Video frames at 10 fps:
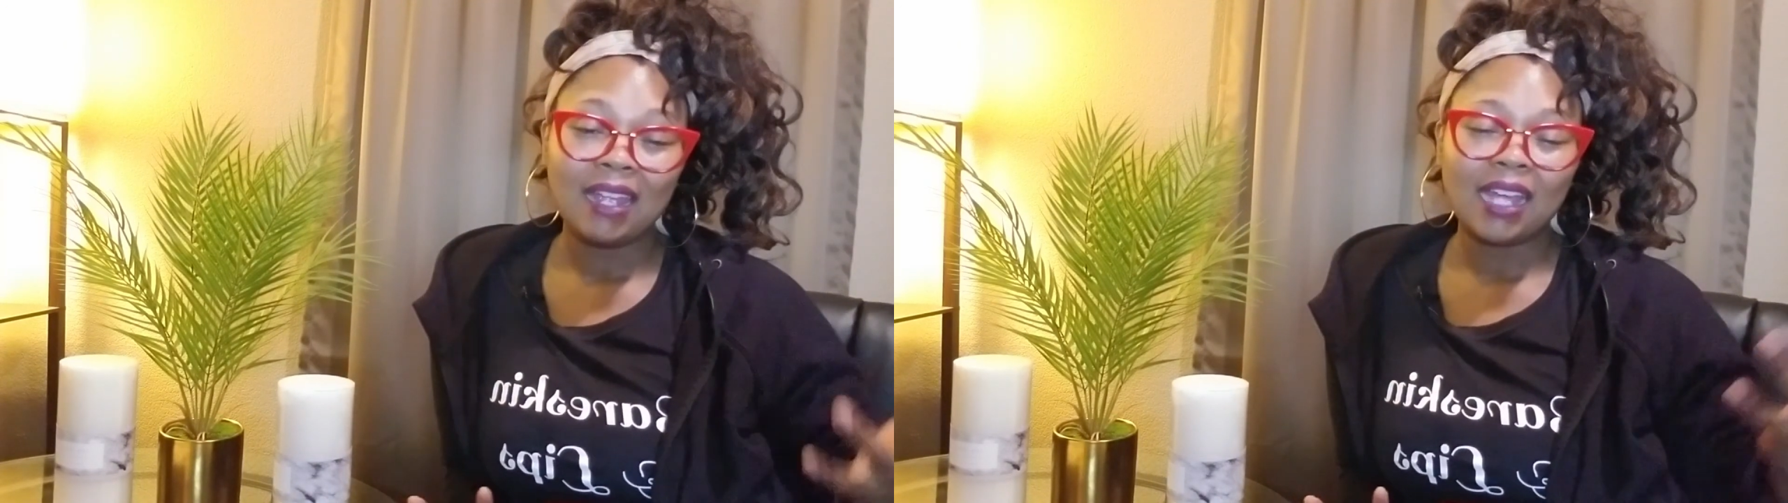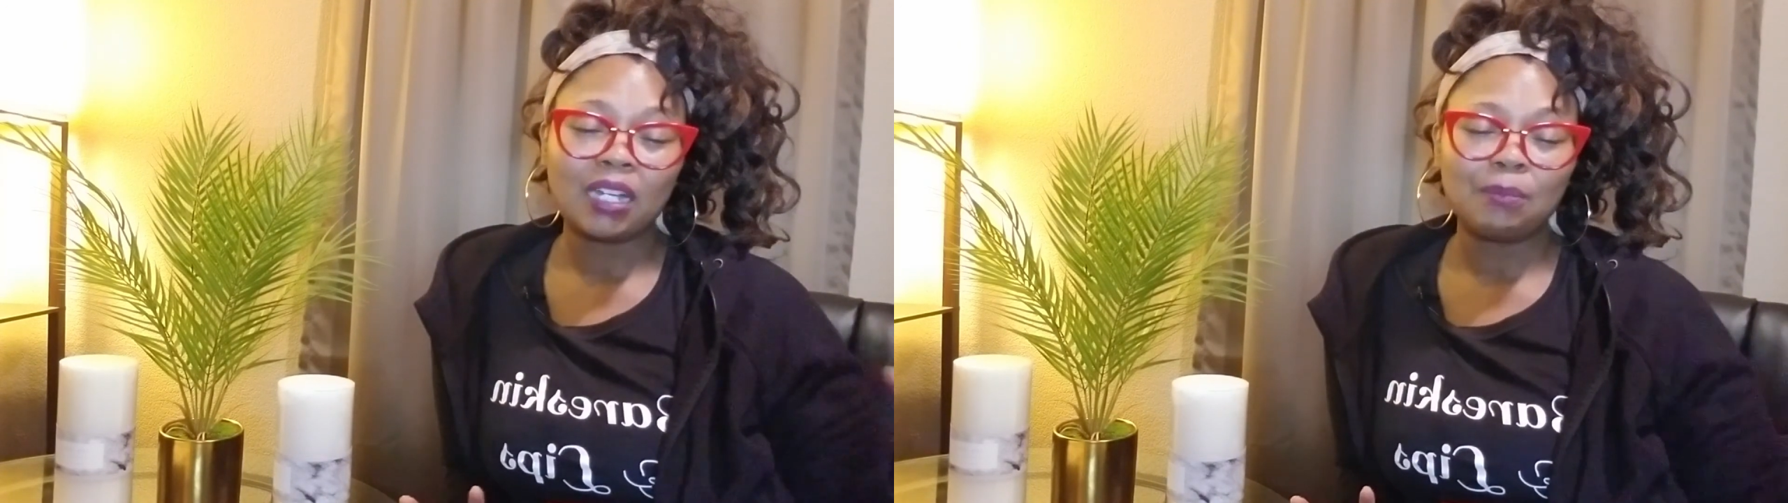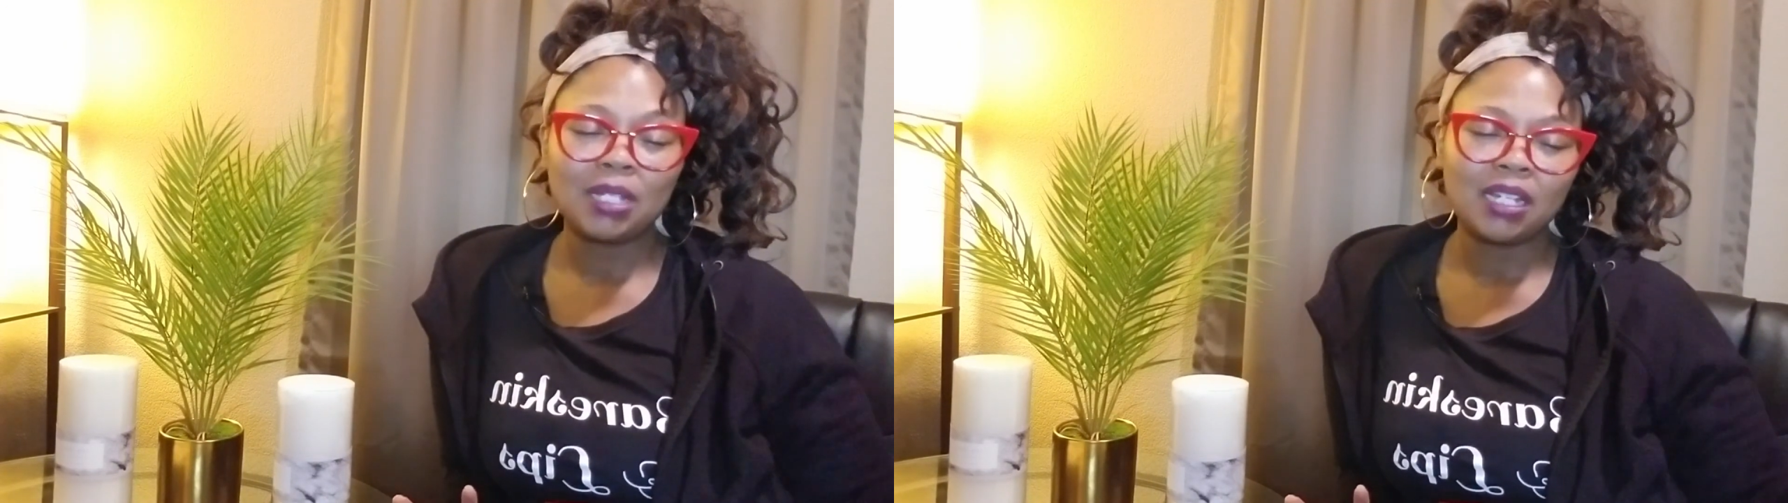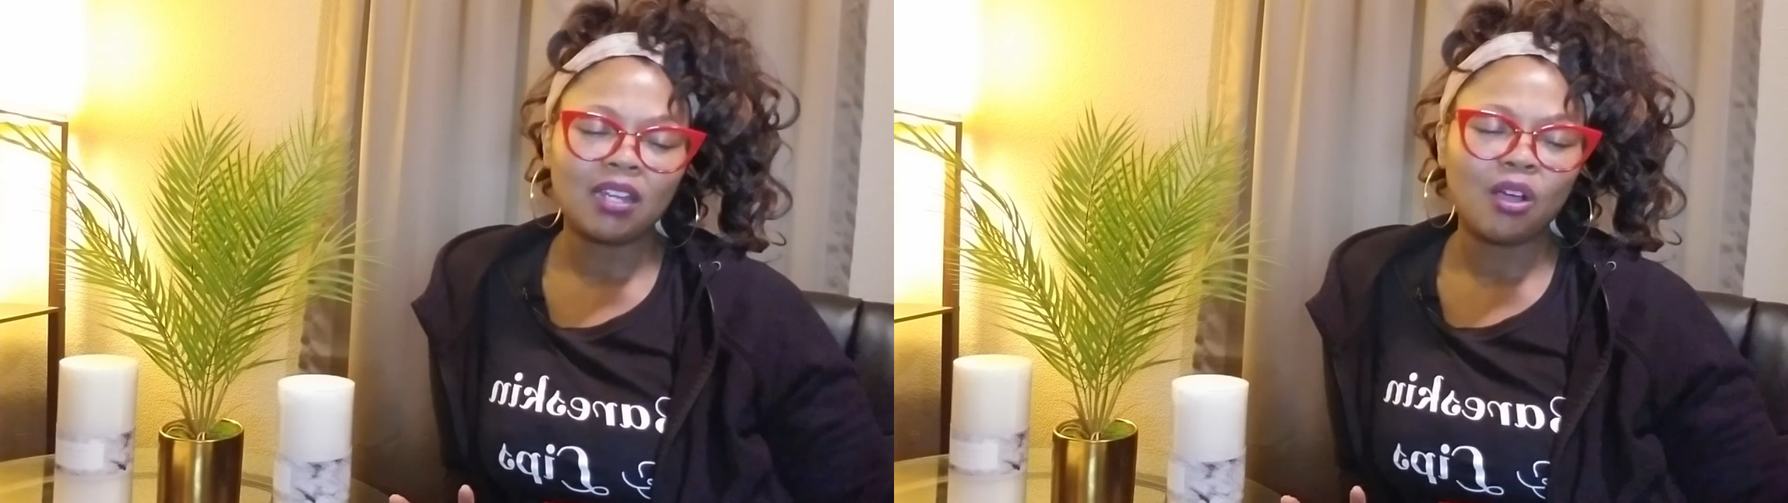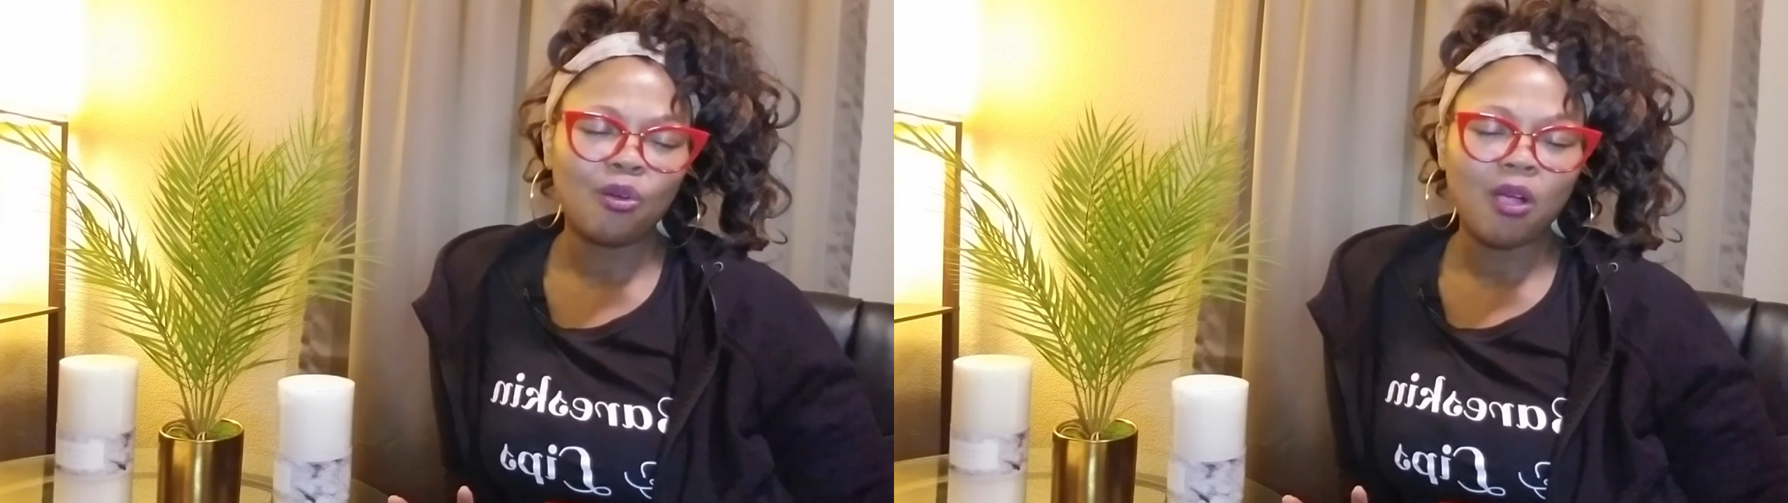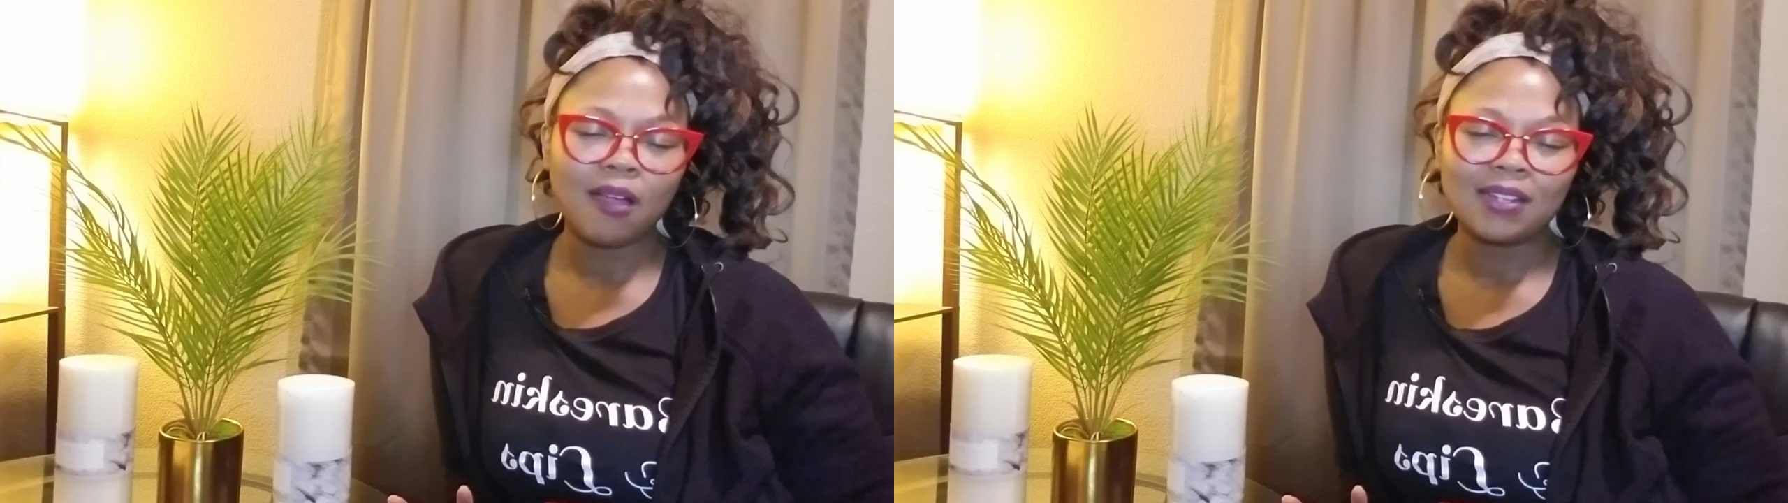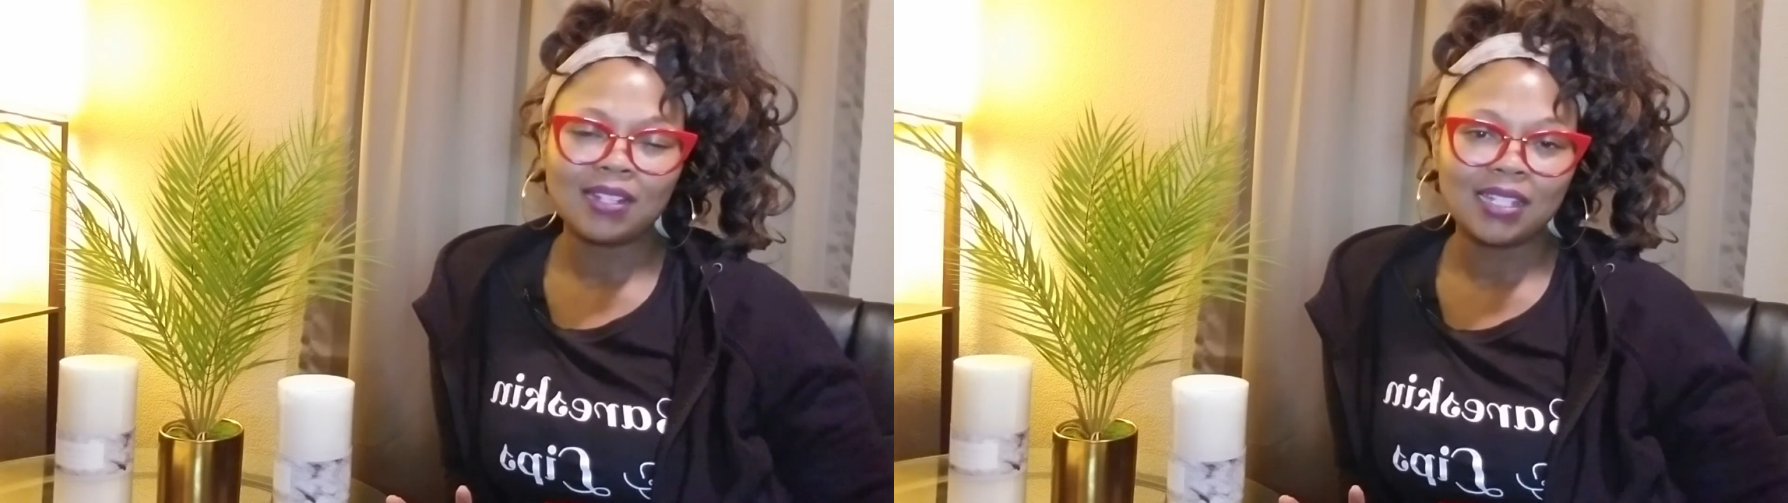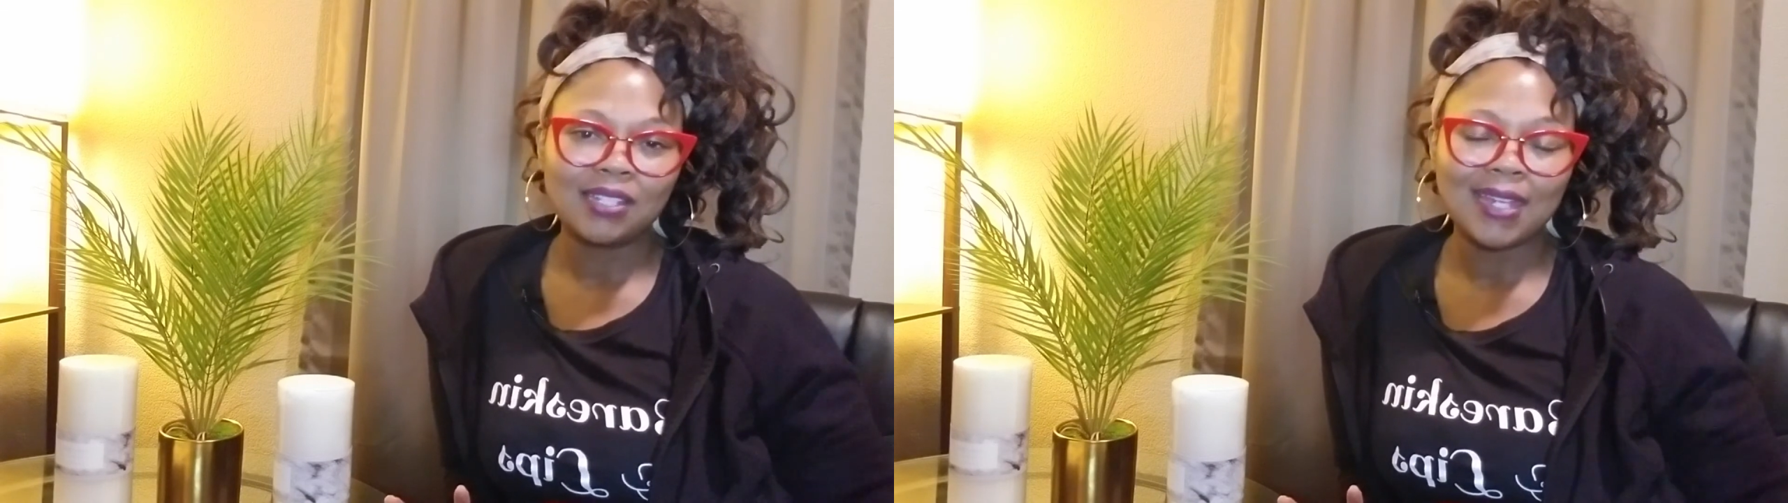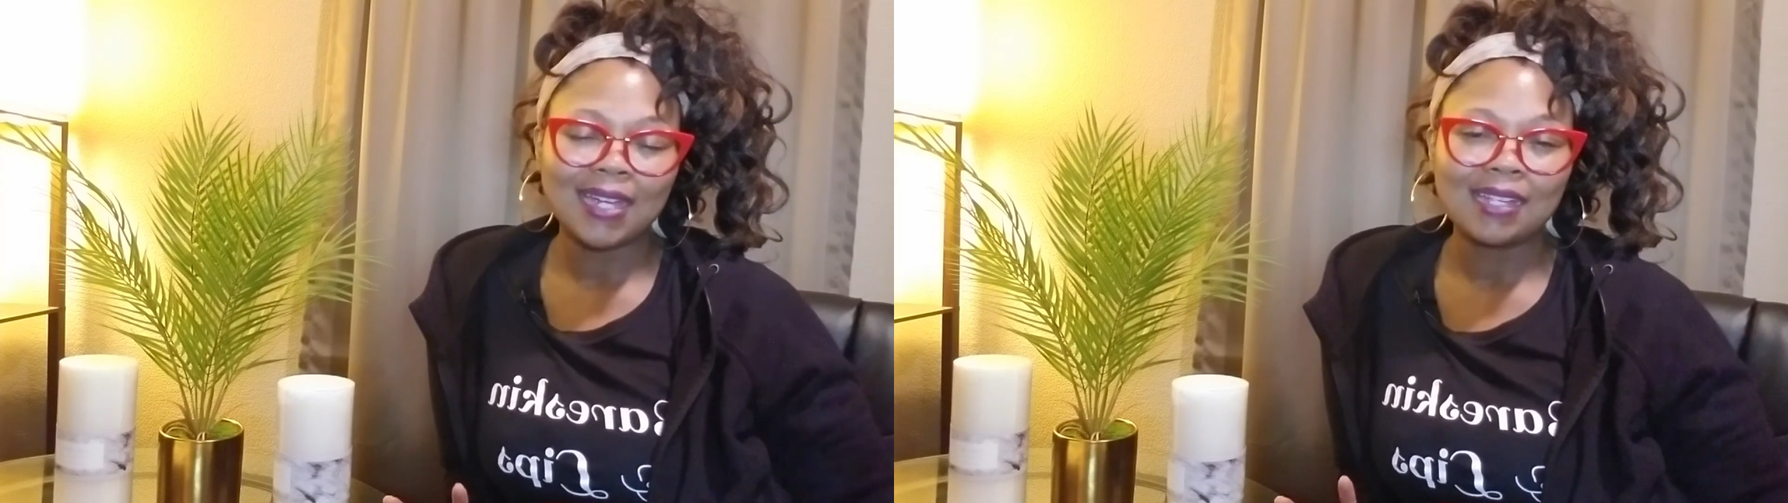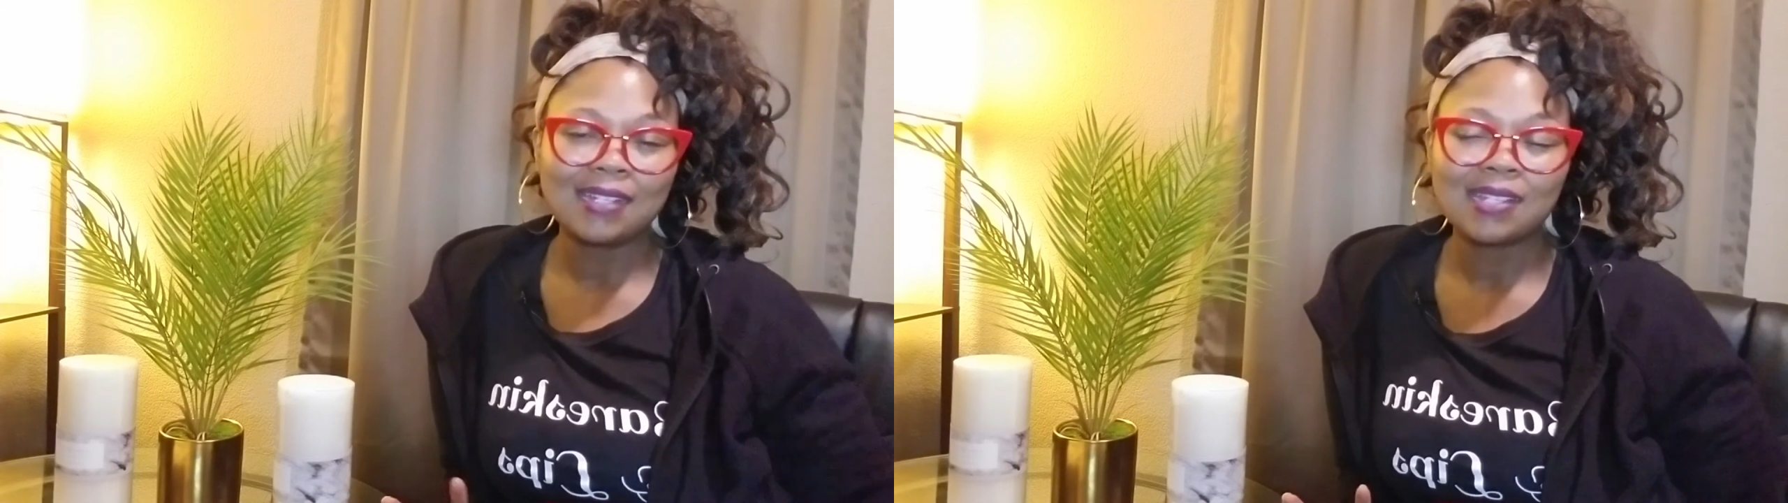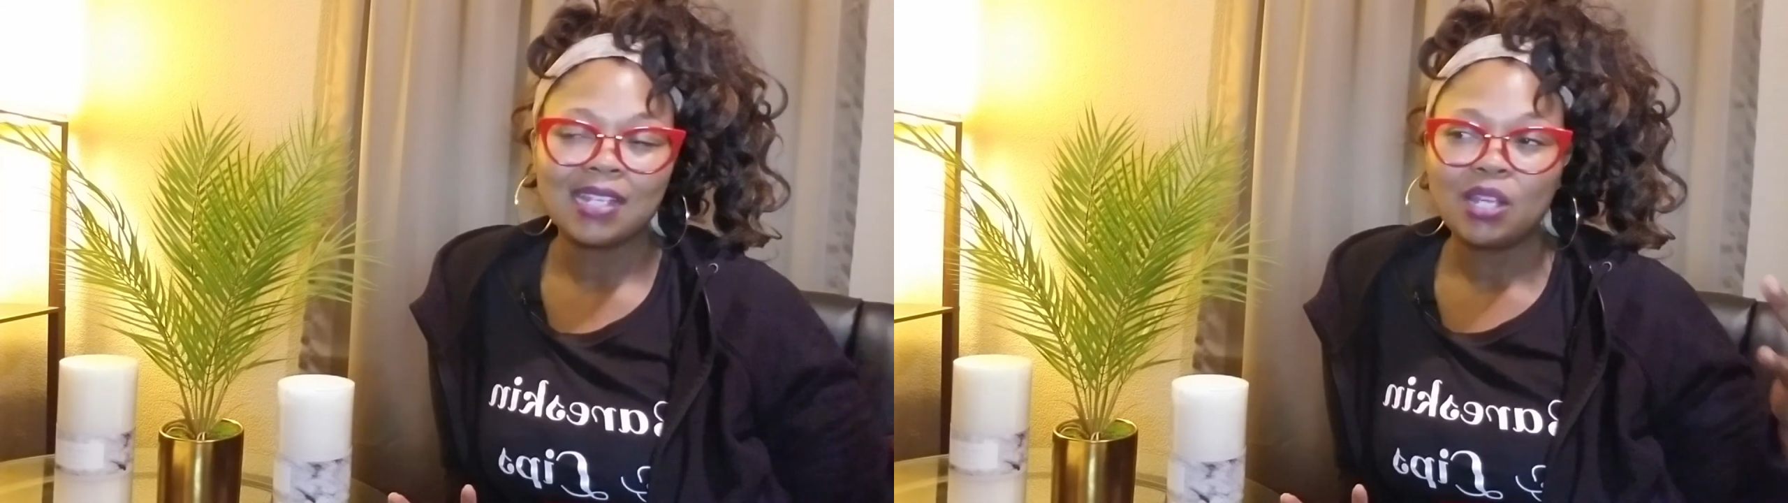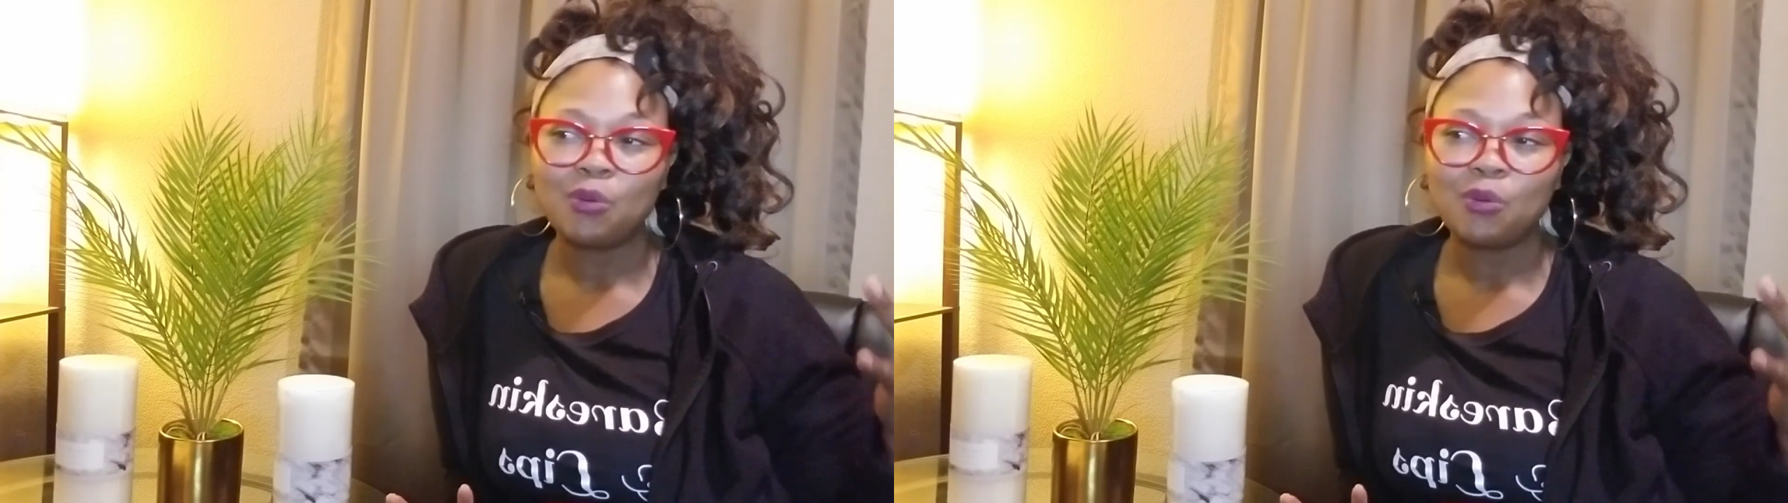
and I mean it wholeheartedly, you guys,